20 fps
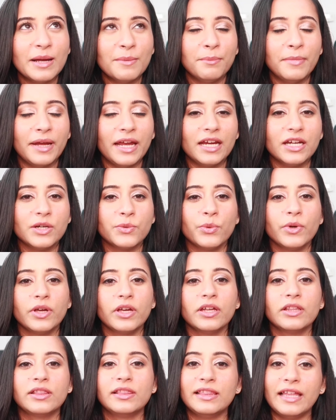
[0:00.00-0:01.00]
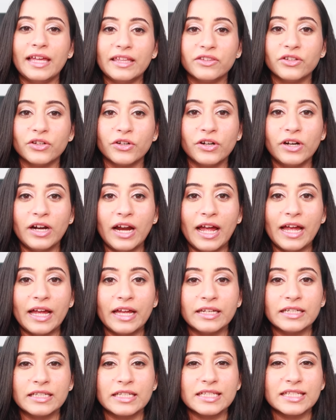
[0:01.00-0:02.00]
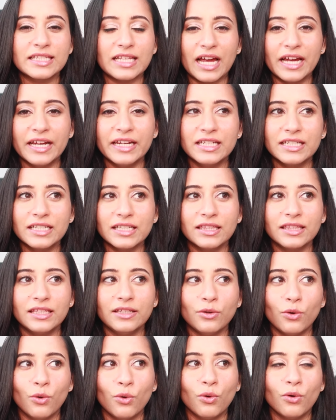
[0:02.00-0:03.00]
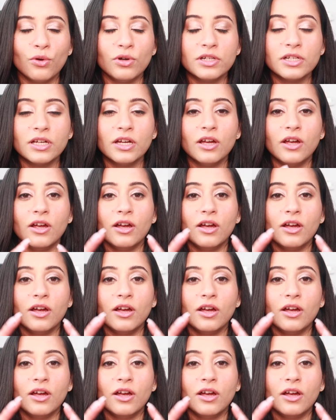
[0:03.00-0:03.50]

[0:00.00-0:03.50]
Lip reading: made with leather and designed in the old